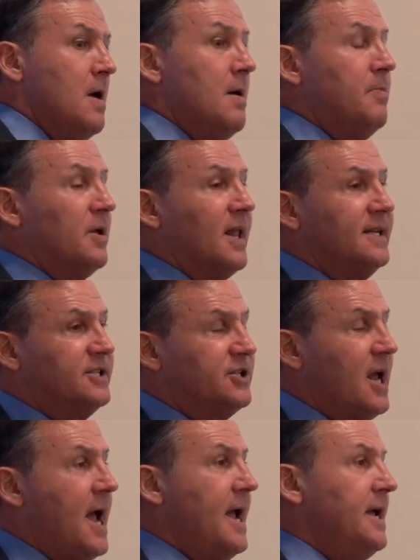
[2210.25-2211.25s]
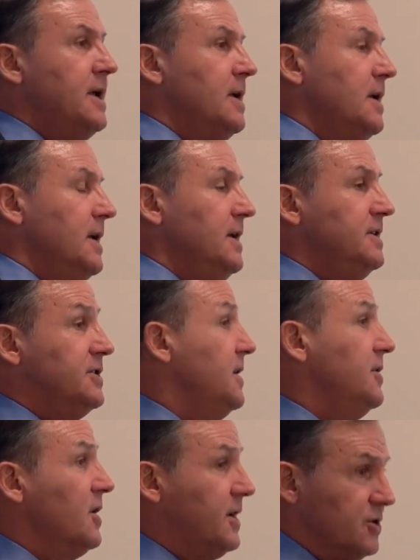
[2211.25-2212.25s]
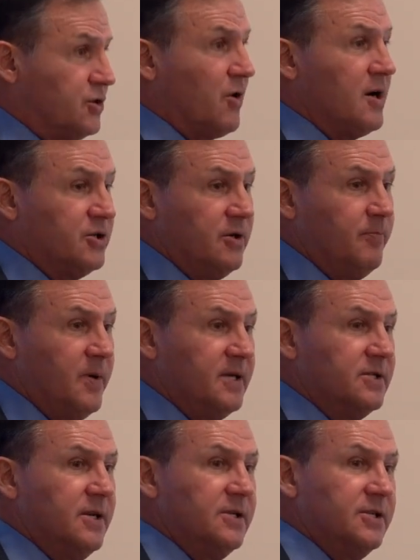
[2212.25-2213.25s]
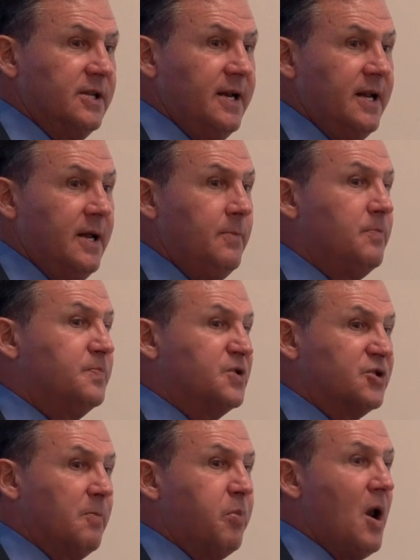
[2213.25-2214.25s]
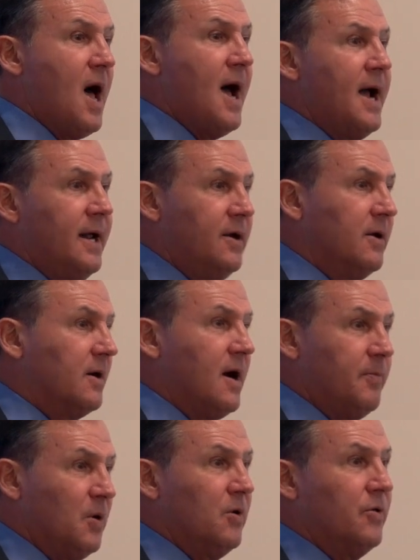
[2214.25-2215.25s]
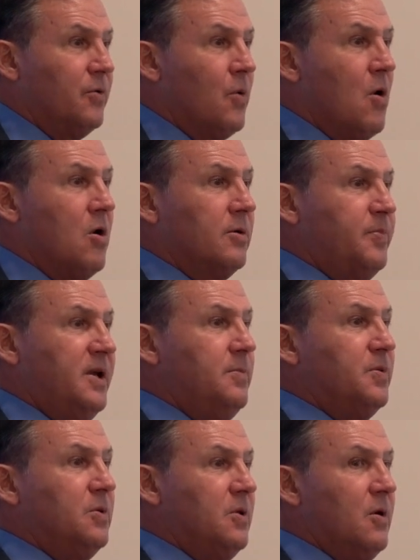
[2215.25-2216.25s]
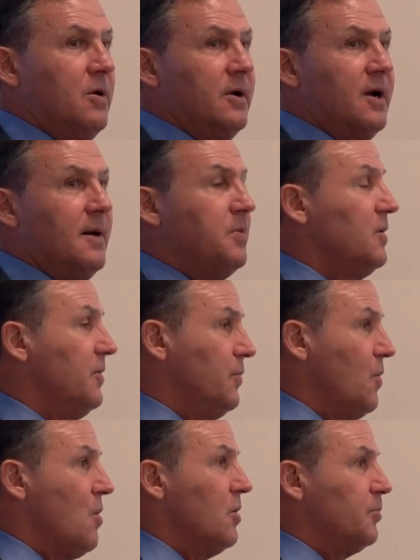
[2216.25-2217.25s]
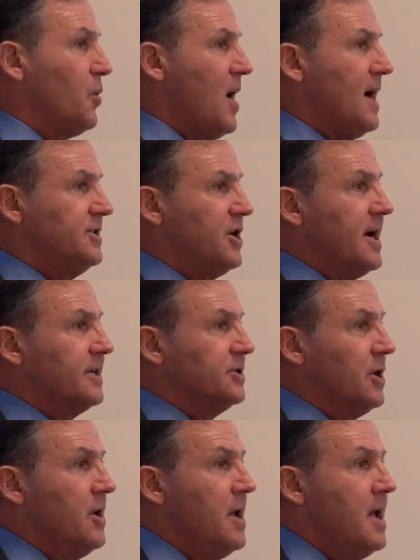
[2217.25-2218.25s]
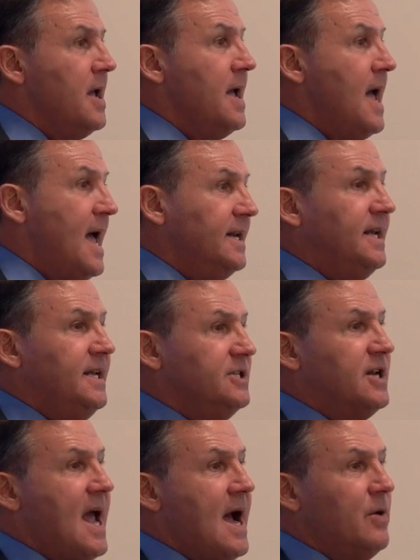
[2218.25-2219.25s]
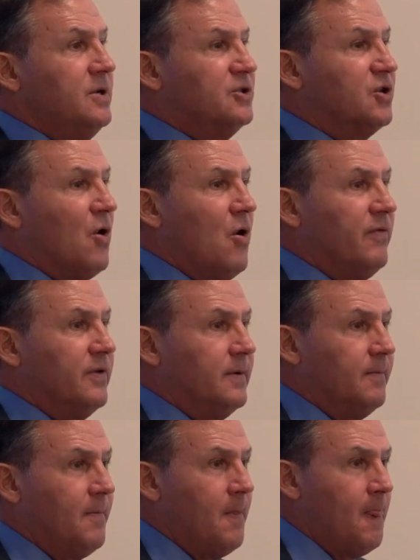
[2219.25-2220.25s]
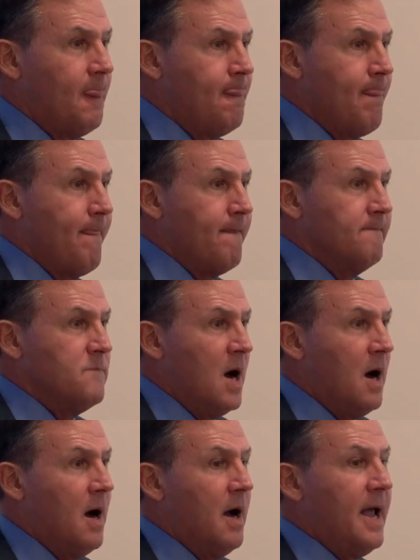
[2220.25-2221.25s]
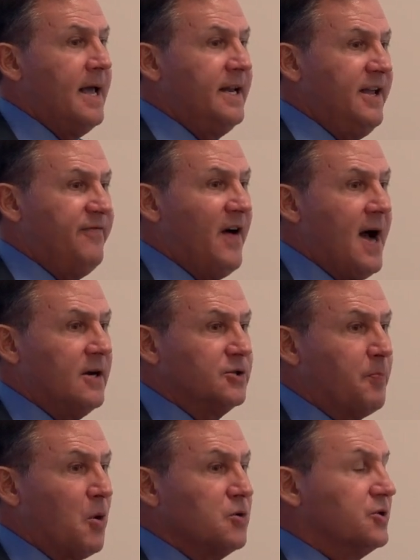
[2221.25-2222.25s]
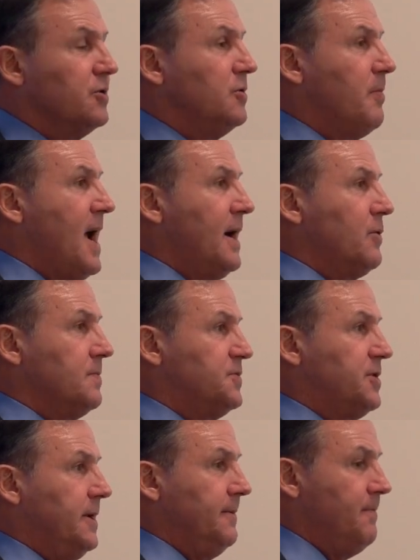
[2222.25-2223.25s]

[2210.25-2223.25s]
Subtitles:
But let's say he's in the construction business and he supplied a couple of the wrong people on a couple of the wrong projects, and he's now insolvent, and he files personal bankruptcy.